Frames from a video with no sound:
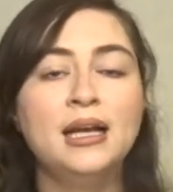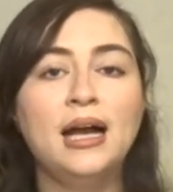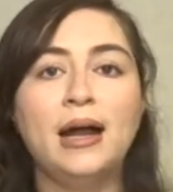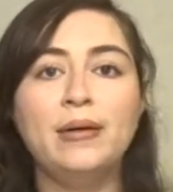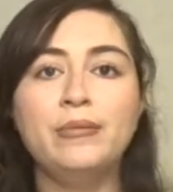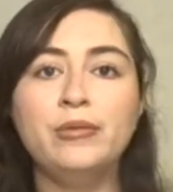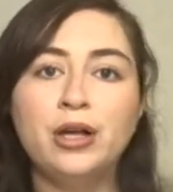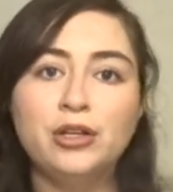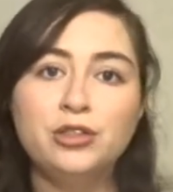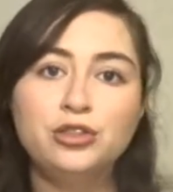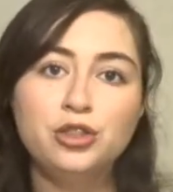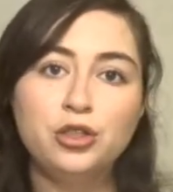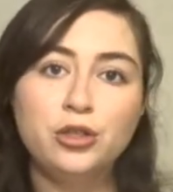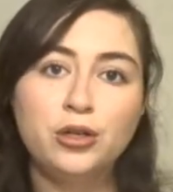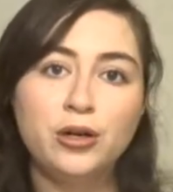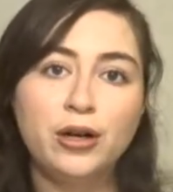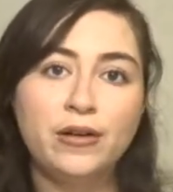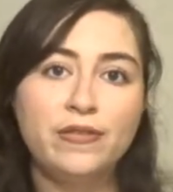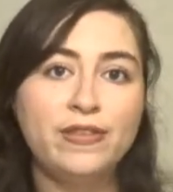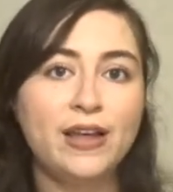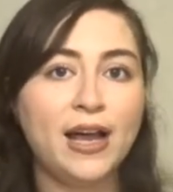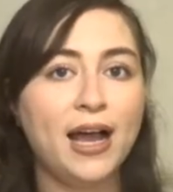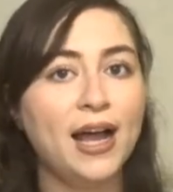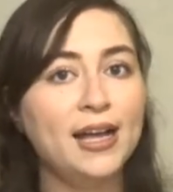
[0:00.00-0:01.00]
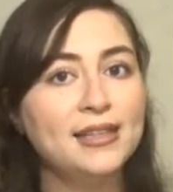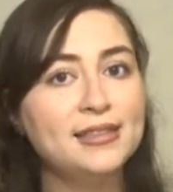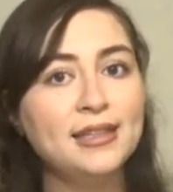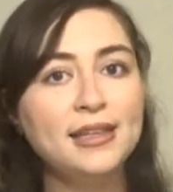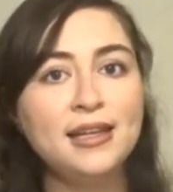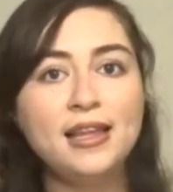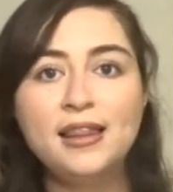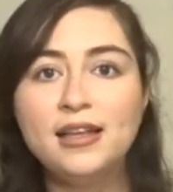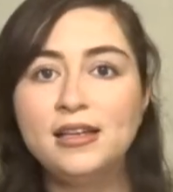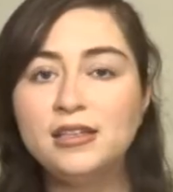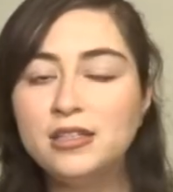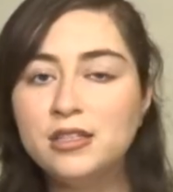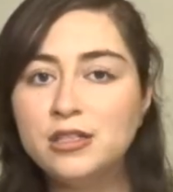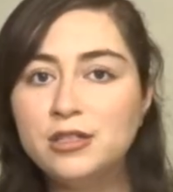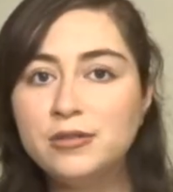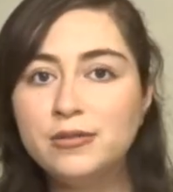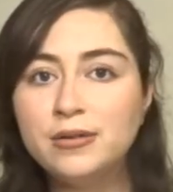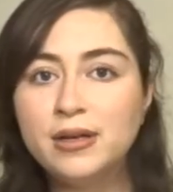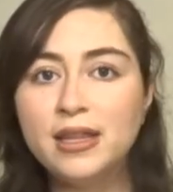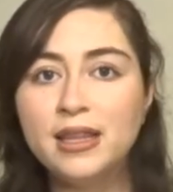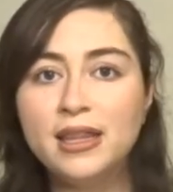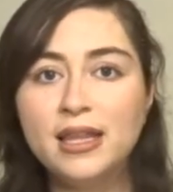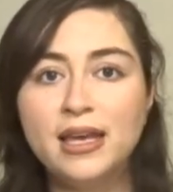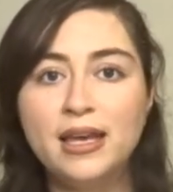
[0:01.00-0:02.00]
I'm not sure if that has anything to do
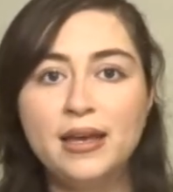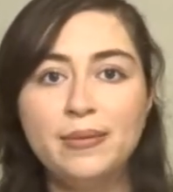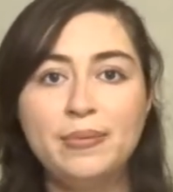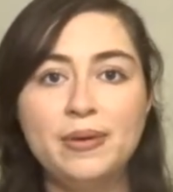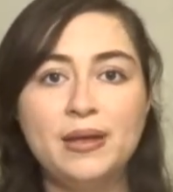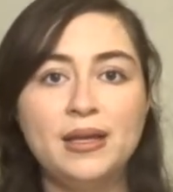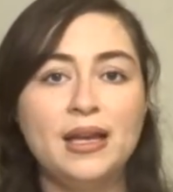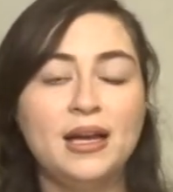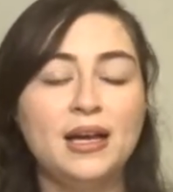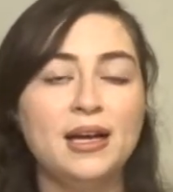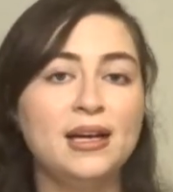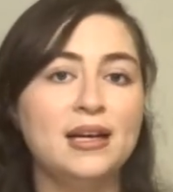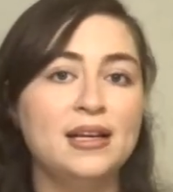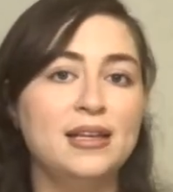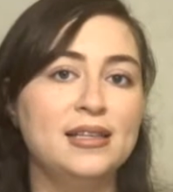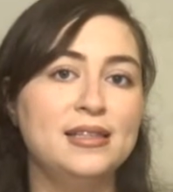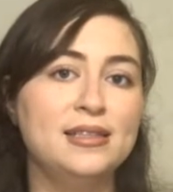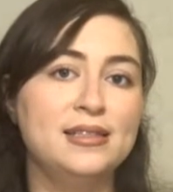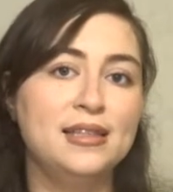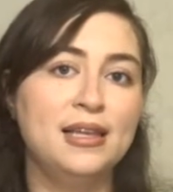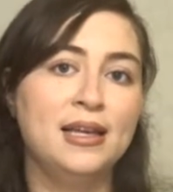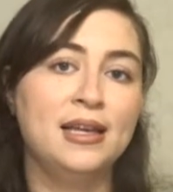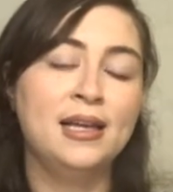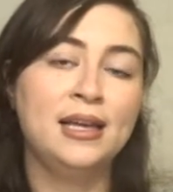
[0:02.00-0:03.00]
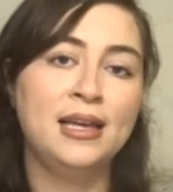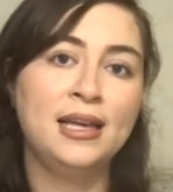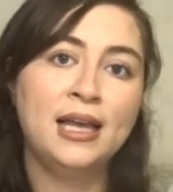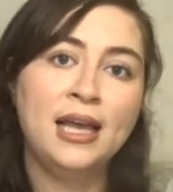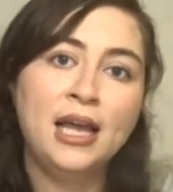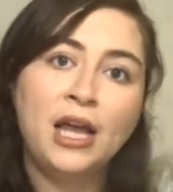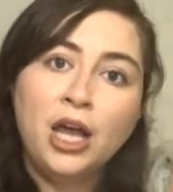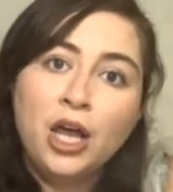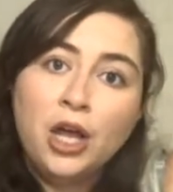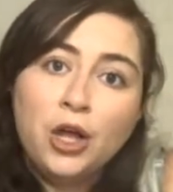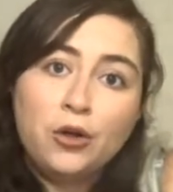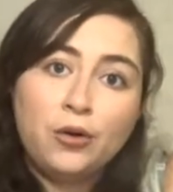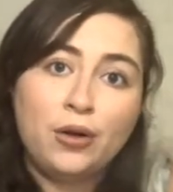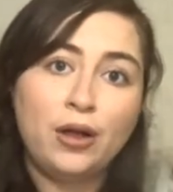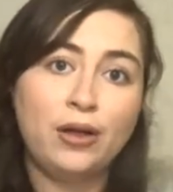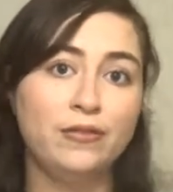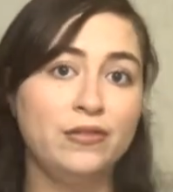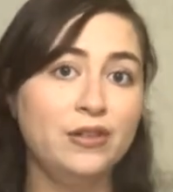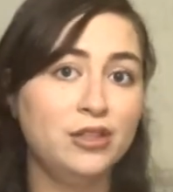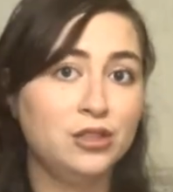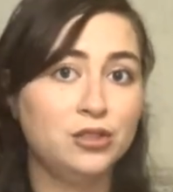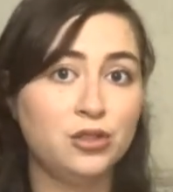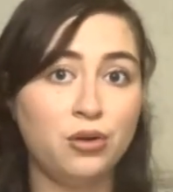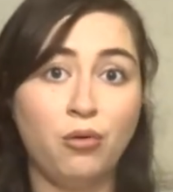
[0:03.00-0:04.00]
with it, because
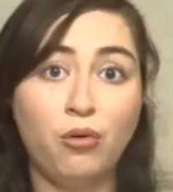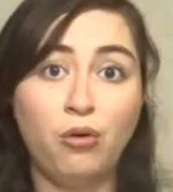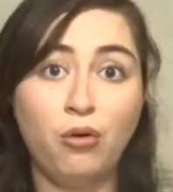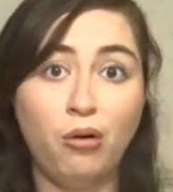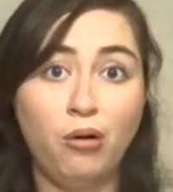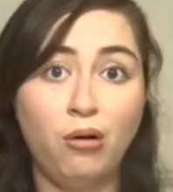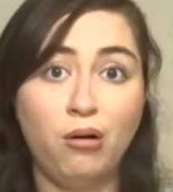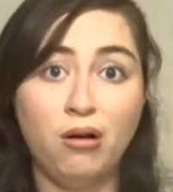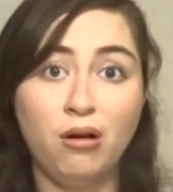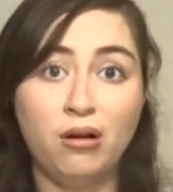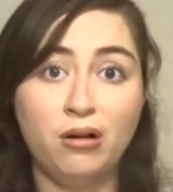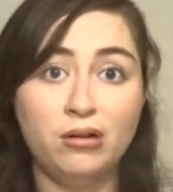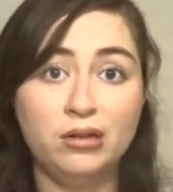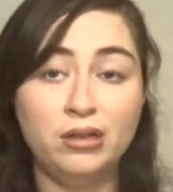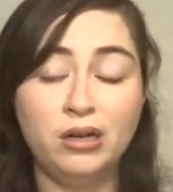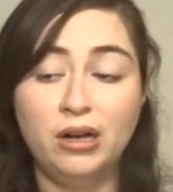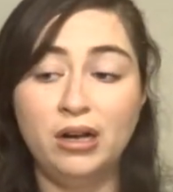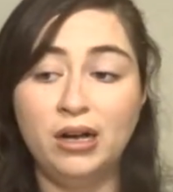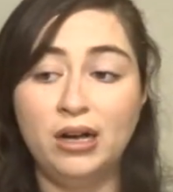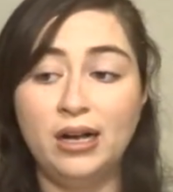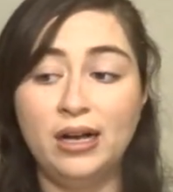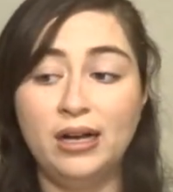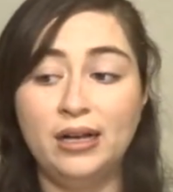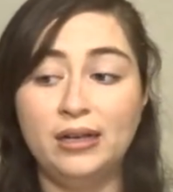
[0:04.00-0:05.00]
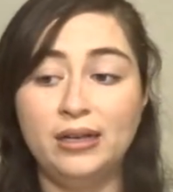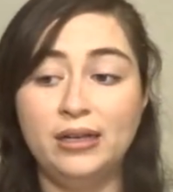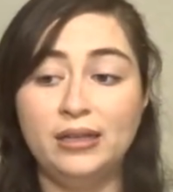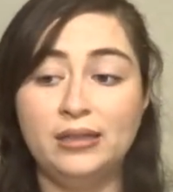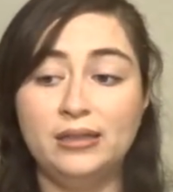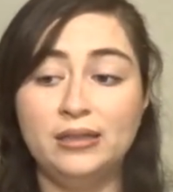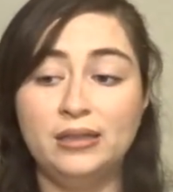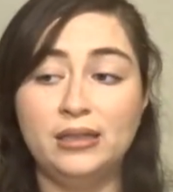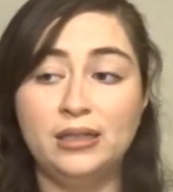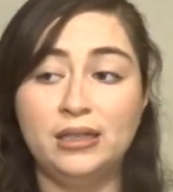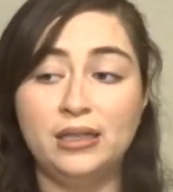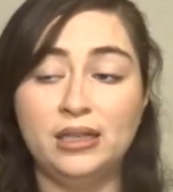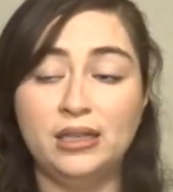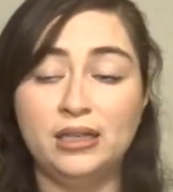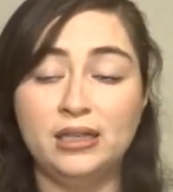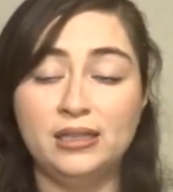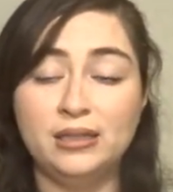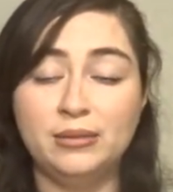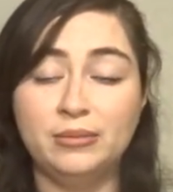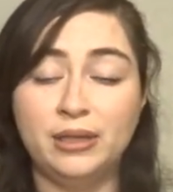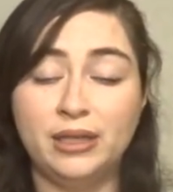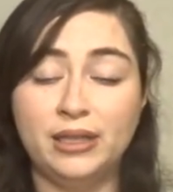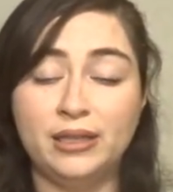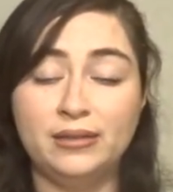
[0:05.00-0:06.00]
cravings are not
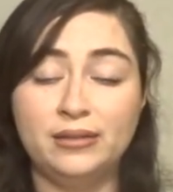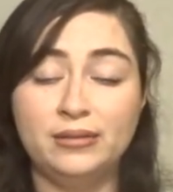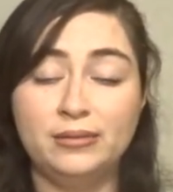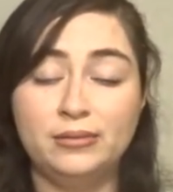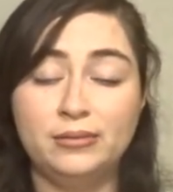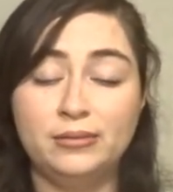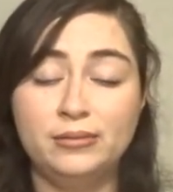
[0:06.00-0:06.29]
something